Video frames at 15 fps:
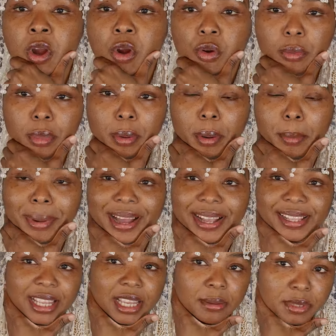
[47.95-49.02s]
remember my
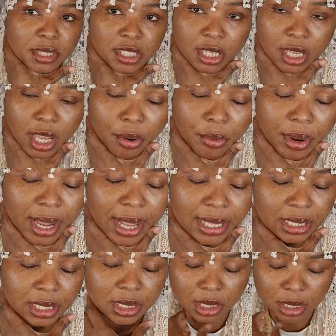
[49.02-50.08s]
name sister kerry-ann
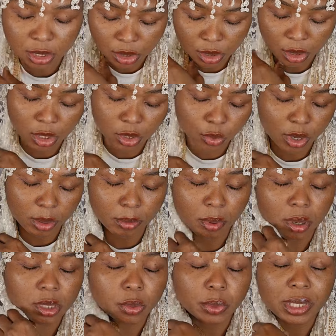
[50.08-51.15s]
it is in solid grave
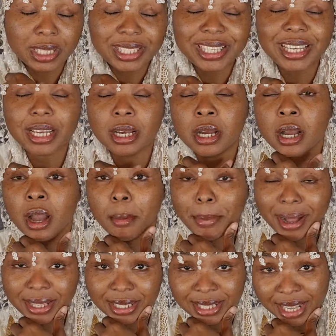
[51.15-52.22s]
order with a tick by
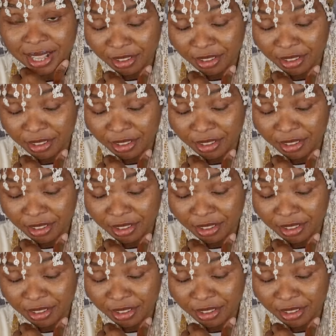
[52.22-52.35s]
the side